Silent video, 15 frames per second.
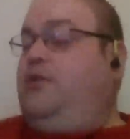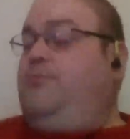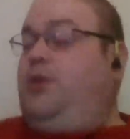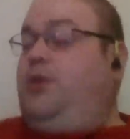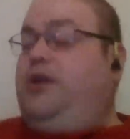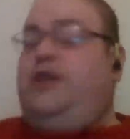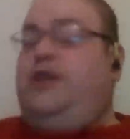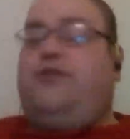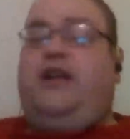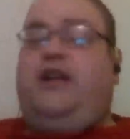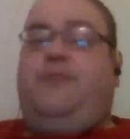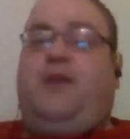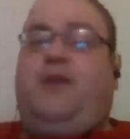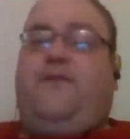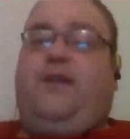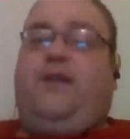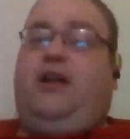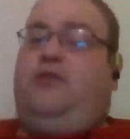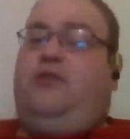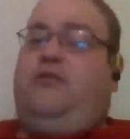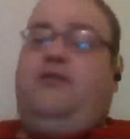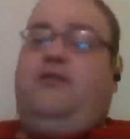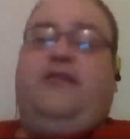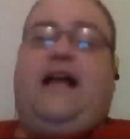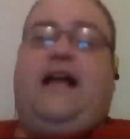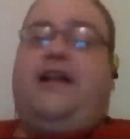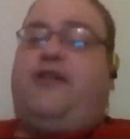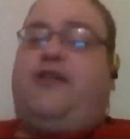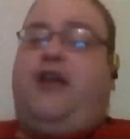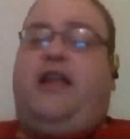Bowling Green and Buffalo,
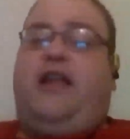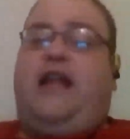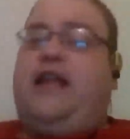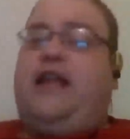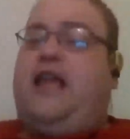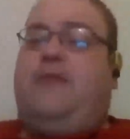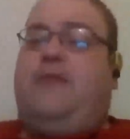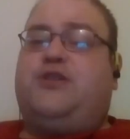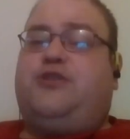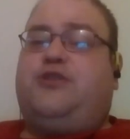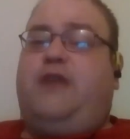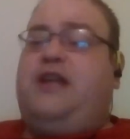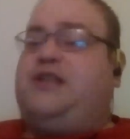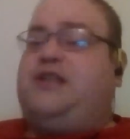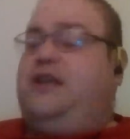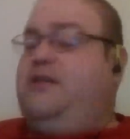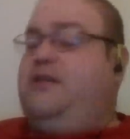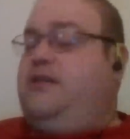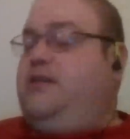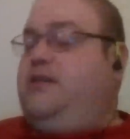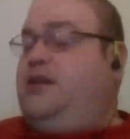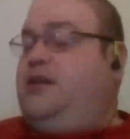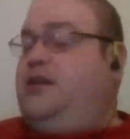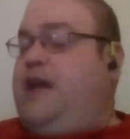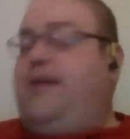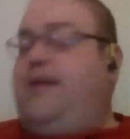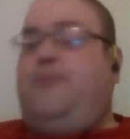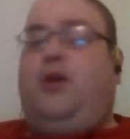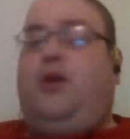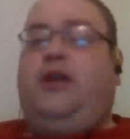that game was crazy. I
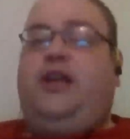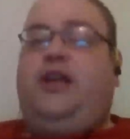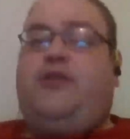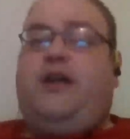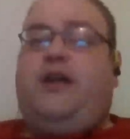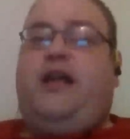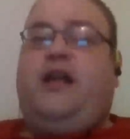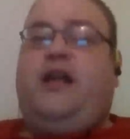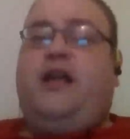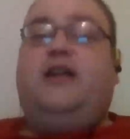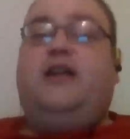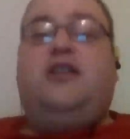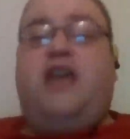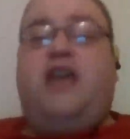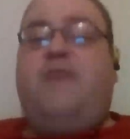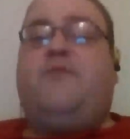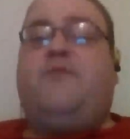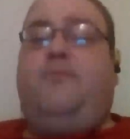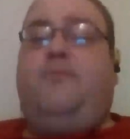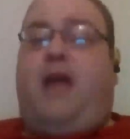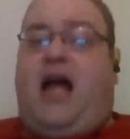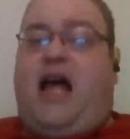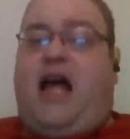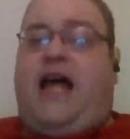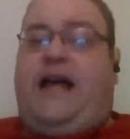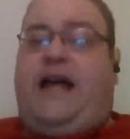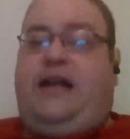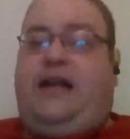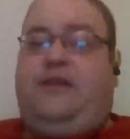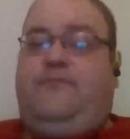mean, Bowling Green came from
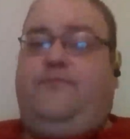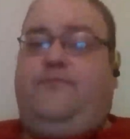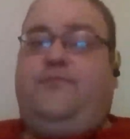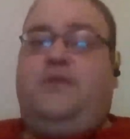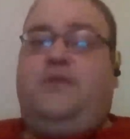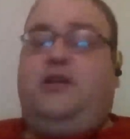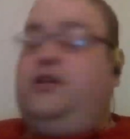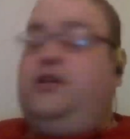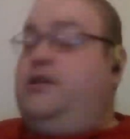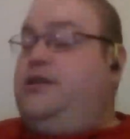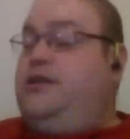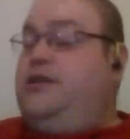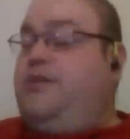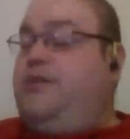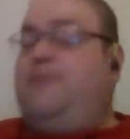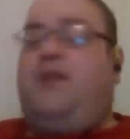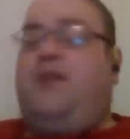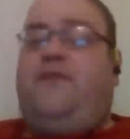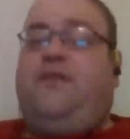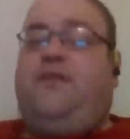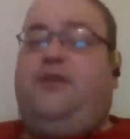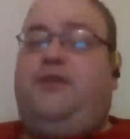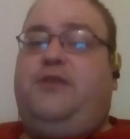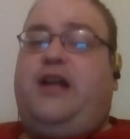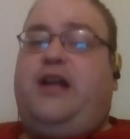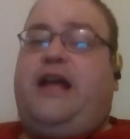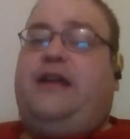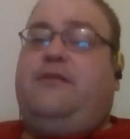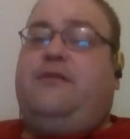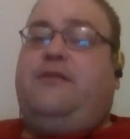behind to beat Buffalo
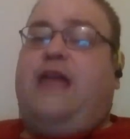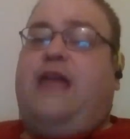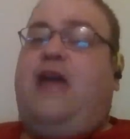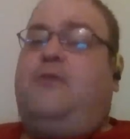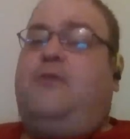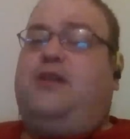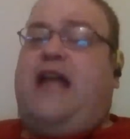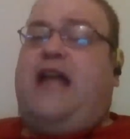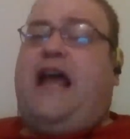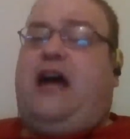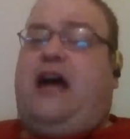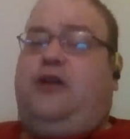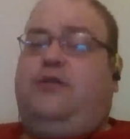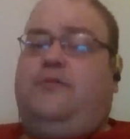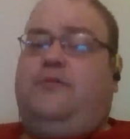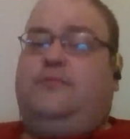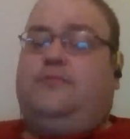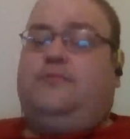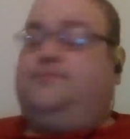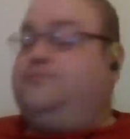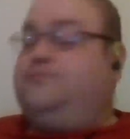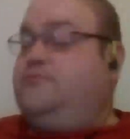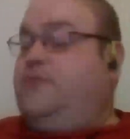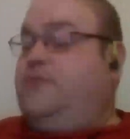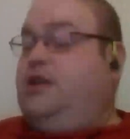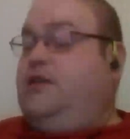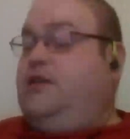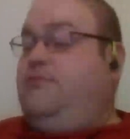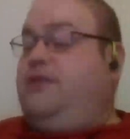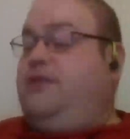tonight. They were down,
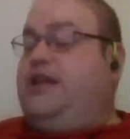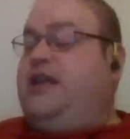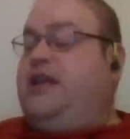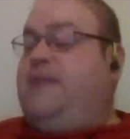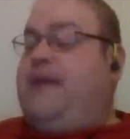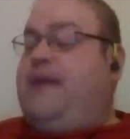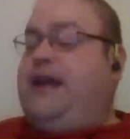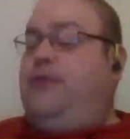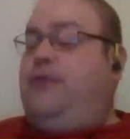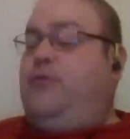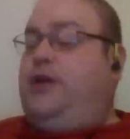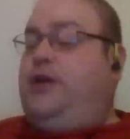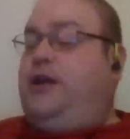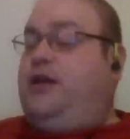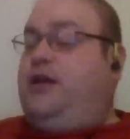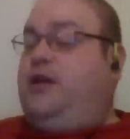but they came back and won it.